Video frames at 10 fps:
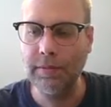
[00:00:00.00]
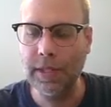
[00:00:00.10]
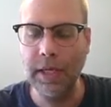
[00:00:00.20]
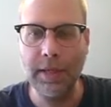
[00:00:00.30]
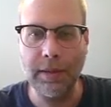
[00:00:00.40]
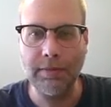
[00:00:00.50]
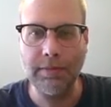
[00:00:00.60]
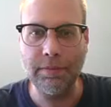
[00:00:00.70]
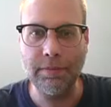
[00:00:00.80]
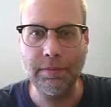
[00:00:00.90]
take
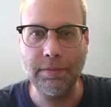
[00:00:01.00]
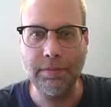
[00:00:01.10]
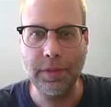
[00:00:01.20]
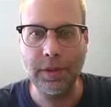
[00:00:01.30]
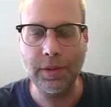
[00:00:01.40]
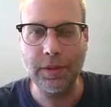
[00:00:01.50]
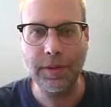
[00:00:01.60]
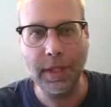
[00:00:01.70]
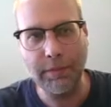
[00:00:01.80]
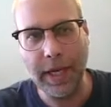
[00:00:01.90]
them to
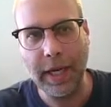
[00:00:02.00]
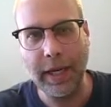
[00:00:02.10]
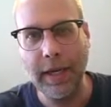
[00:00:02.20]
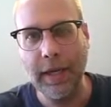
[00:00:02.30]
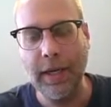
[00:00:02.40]
sit by